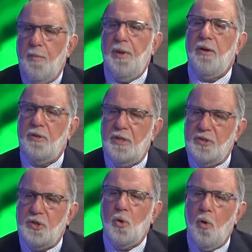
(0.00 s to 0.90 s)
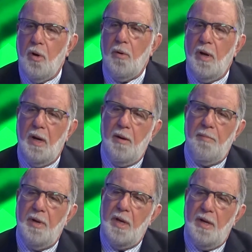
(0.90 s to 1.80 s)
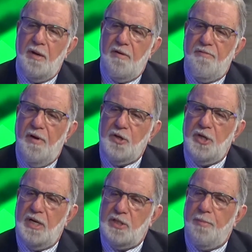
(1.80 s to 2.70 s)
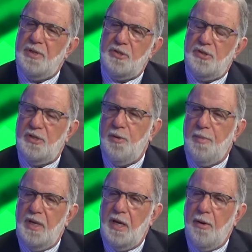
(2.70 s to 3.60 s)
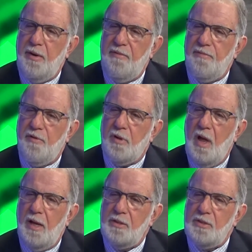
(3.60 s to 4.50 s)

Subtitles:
Peter, does SCORE function as a business intermediary for clients?